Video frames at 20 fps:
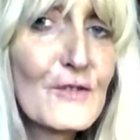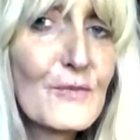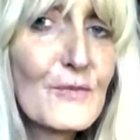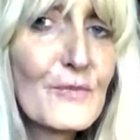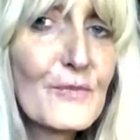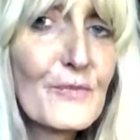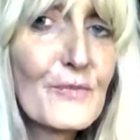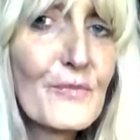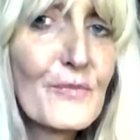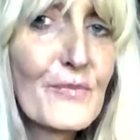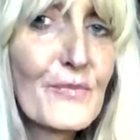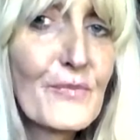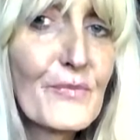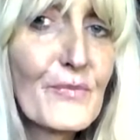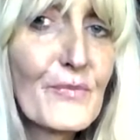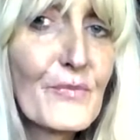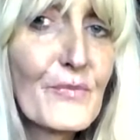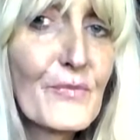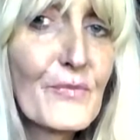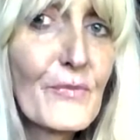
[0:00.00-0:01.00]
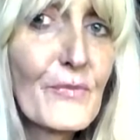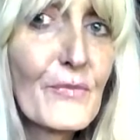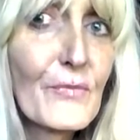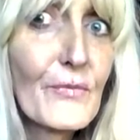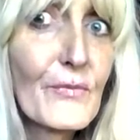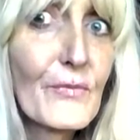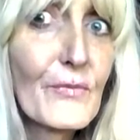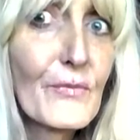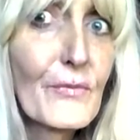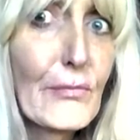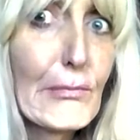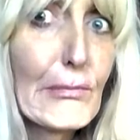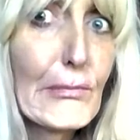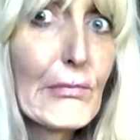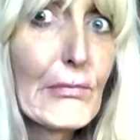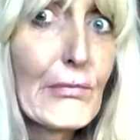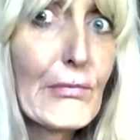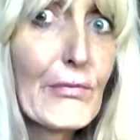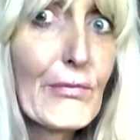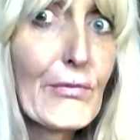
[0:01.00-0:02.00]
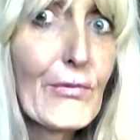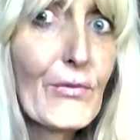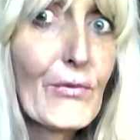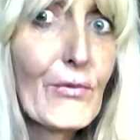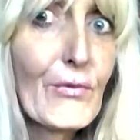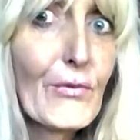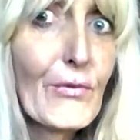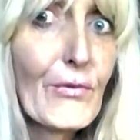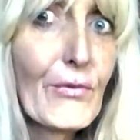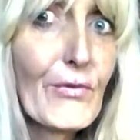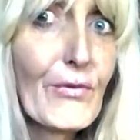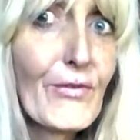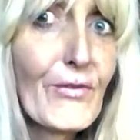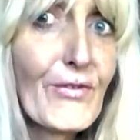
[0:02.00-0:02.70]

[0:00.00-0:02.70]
Nobody speaks.